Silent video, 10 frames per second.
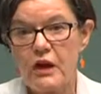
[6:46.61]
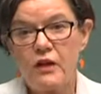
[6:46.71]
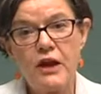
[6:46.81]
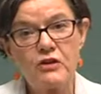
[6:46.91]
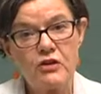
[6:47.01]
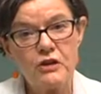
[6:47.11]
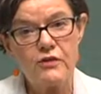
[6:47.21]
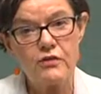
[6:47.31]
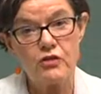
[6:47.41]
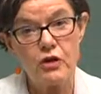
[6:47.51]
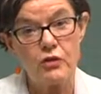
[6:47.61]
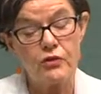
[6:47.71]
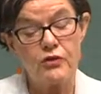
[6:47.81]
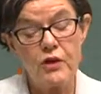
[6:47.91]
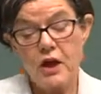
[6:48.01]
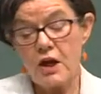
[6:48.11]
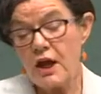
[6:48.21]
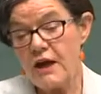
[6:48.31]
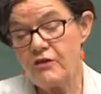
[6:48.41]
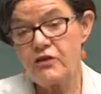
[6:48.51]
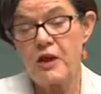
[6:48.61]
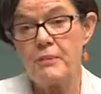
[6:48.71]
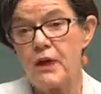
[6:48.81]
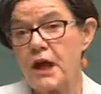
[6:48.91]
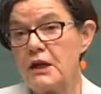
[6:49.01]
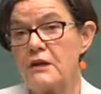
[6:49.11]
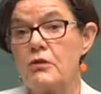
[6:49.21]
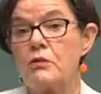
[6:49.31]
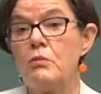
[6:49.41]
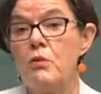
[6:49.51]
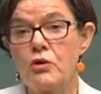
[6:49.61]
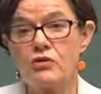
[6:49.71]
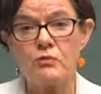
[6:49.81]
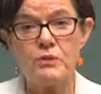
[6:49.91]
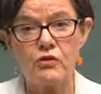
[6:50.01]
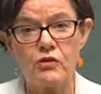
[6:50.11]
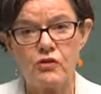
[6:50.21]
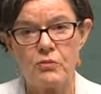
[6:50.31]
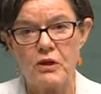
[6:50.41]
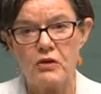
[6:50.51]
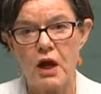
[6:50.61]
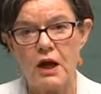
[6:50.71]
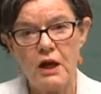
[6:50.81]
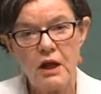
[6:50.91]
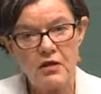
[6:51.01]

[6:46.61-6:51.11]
They delivered results. And I have to say proudly that there were more submissions from Indi